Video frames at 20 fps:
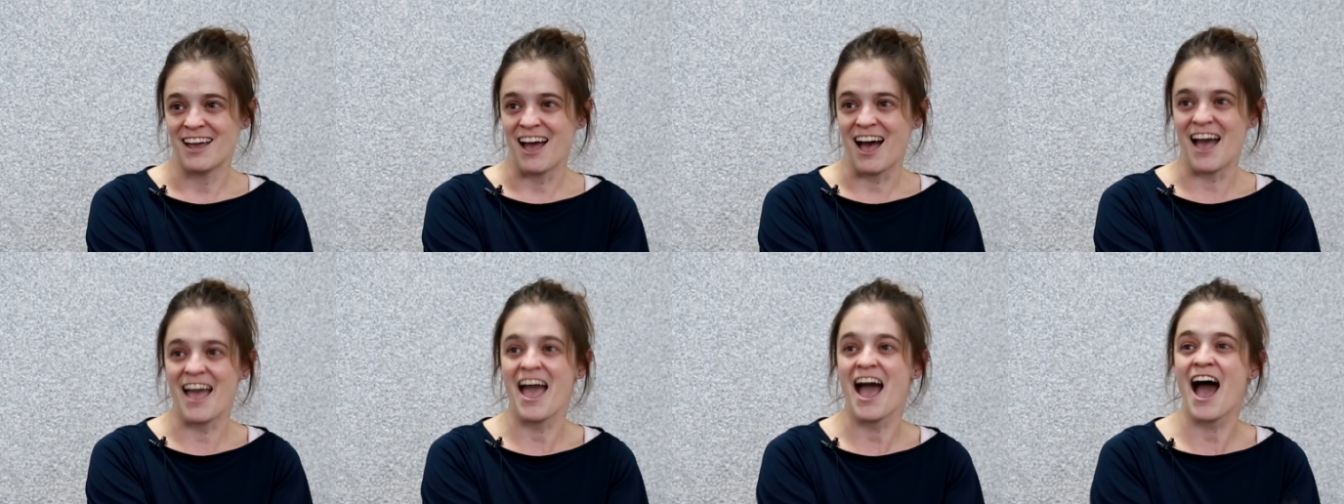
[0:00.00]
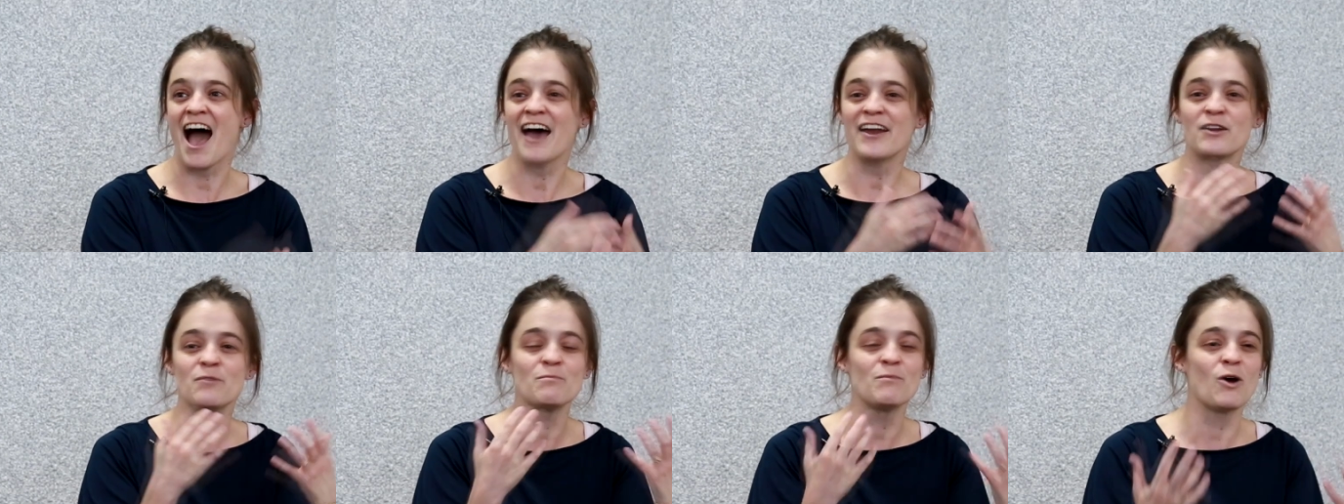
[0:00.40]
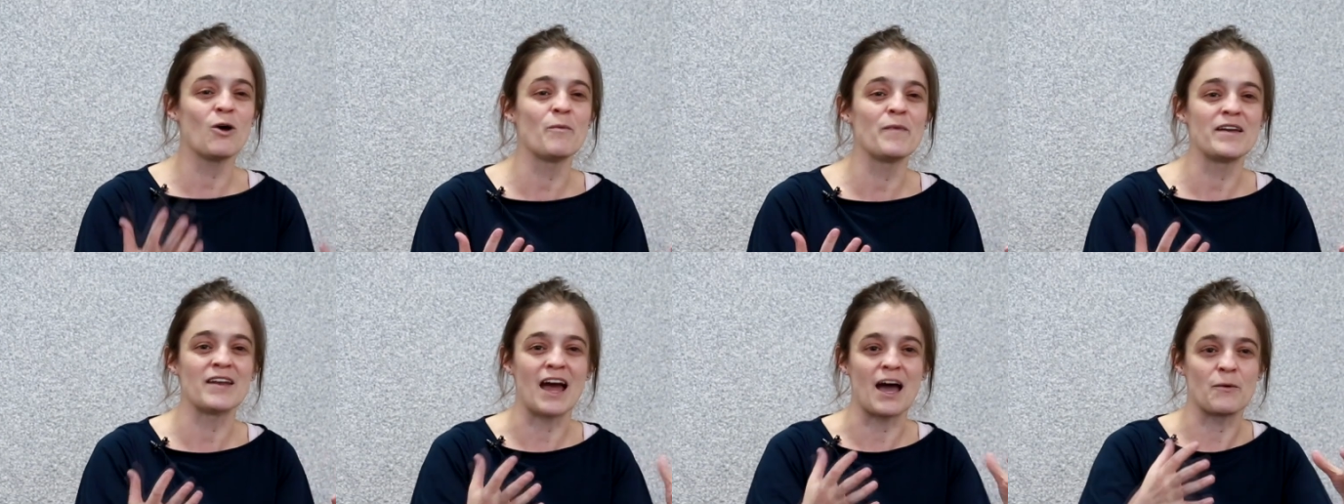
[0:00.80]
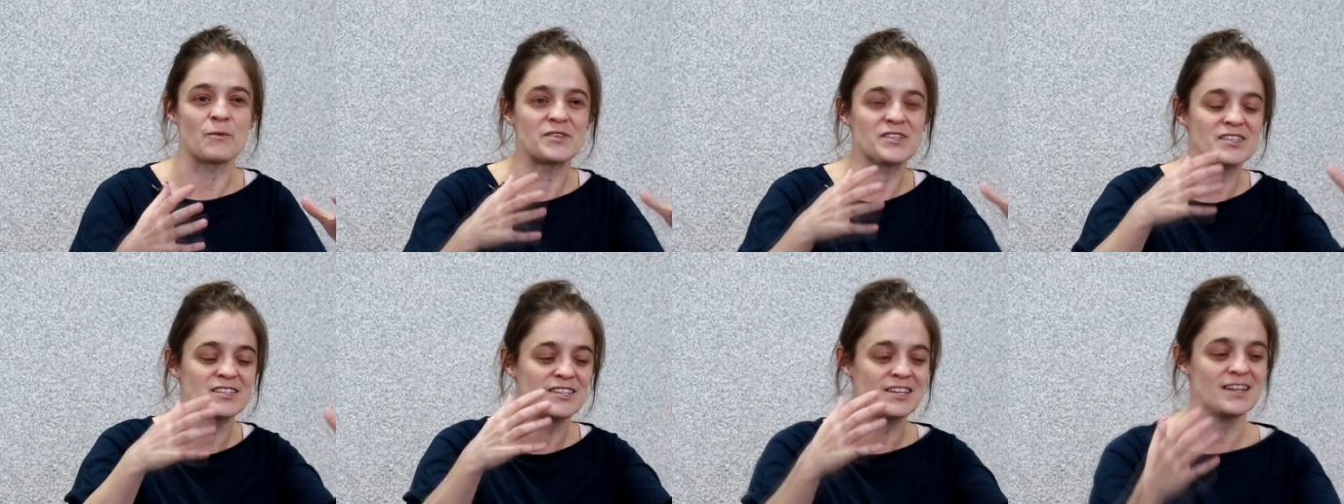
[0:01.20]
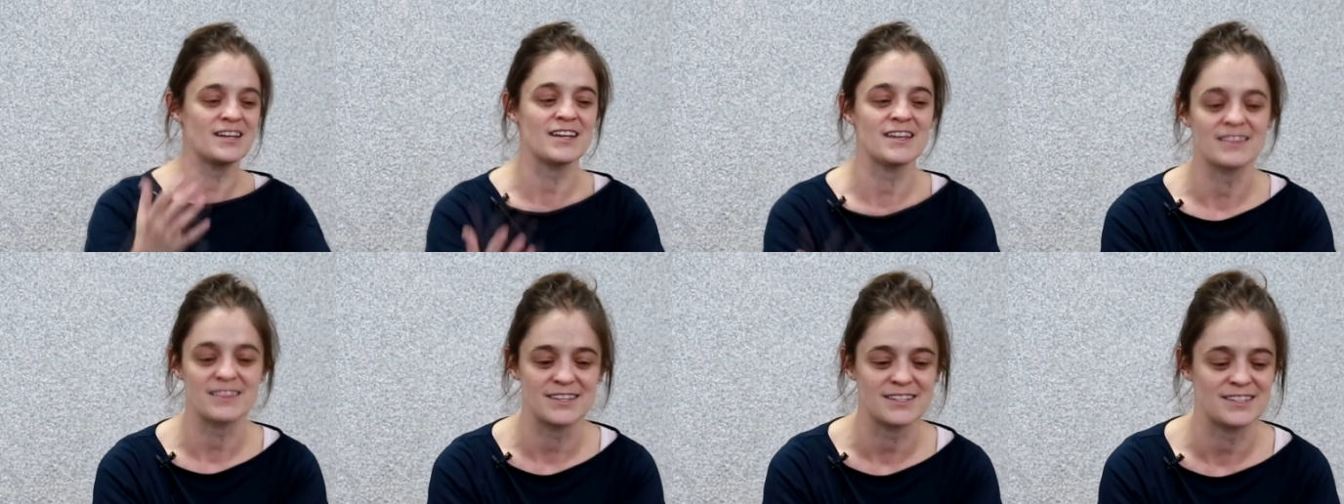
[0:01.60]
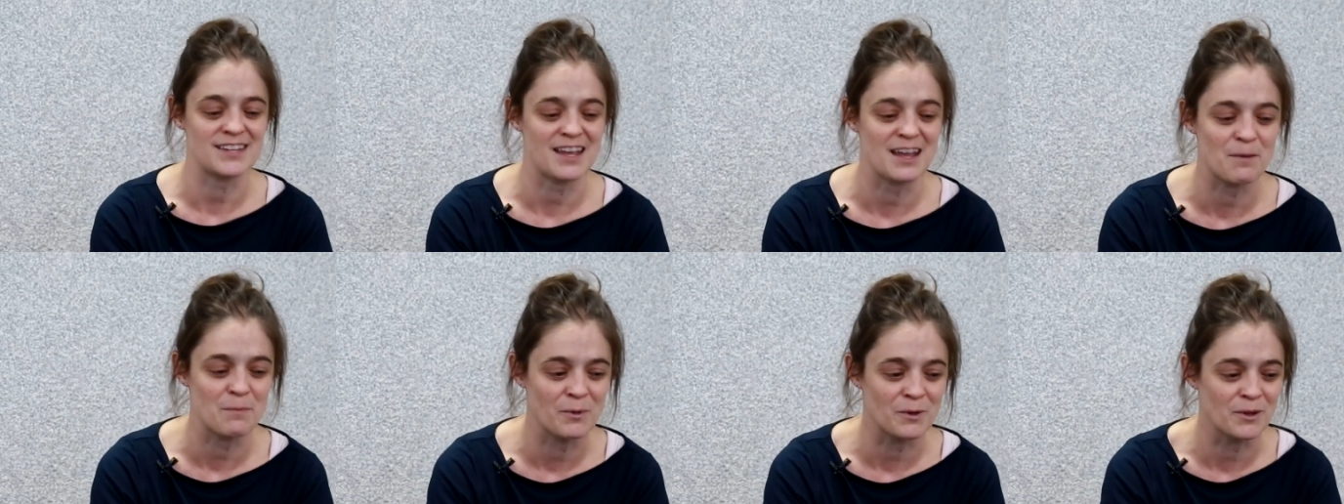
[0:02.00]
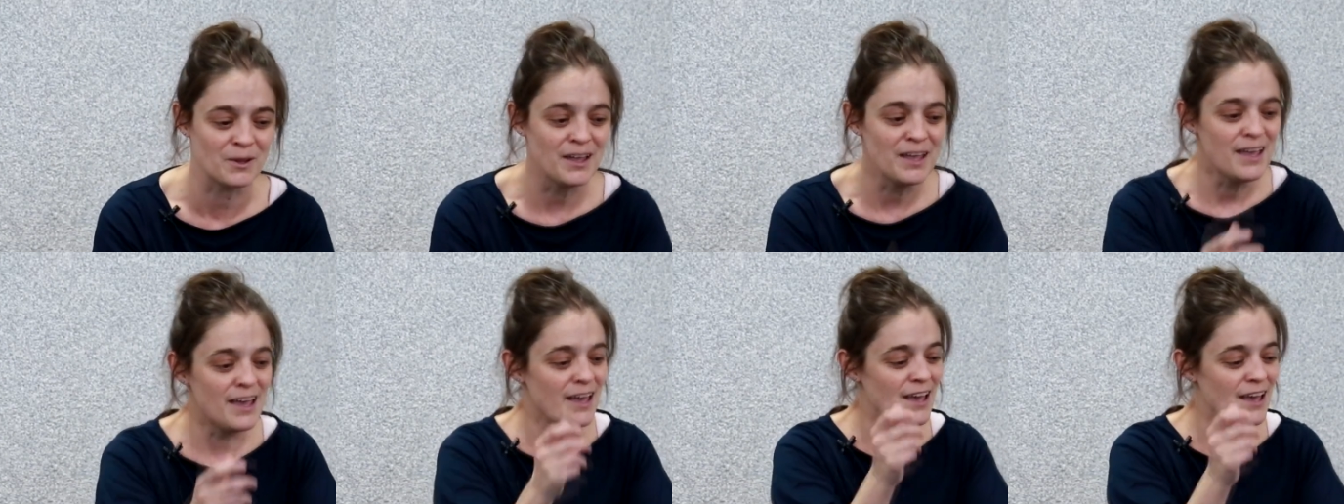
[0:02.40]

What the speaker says: I had a moment, I was sitting at the table